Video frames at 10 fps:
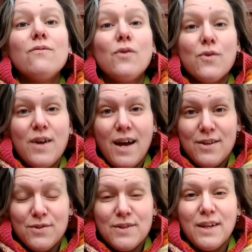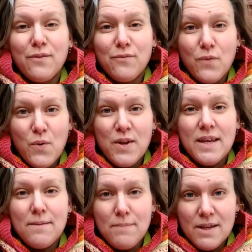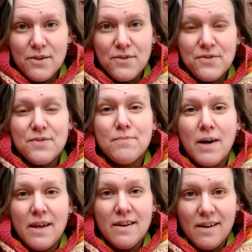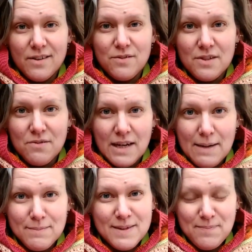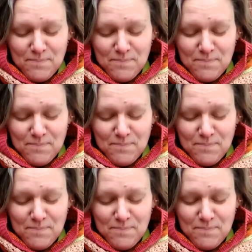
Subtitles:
440 meters by 100 grams.